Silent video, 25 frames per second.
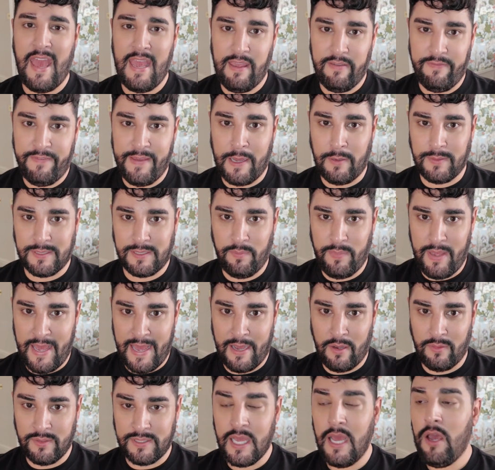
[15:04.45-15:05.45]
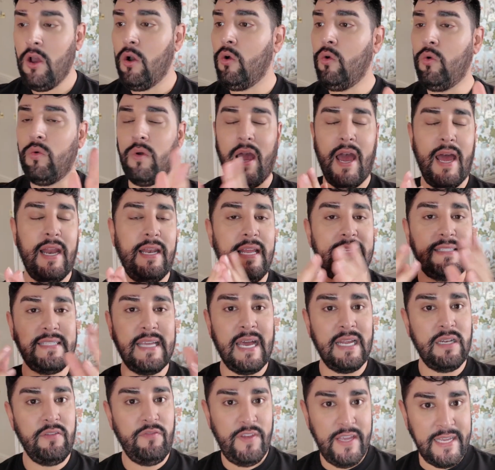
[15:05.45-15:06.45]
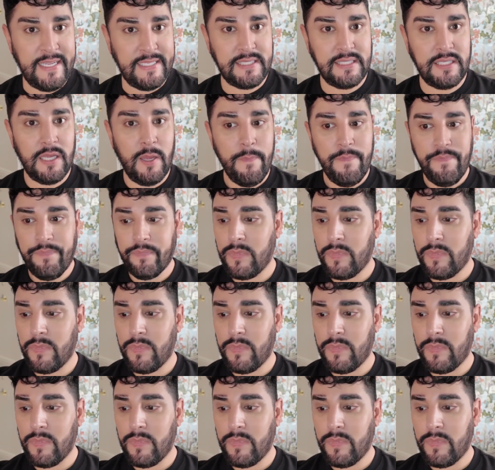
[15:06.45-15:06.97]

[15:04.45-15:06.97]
£8,000. Oh, and let's add this.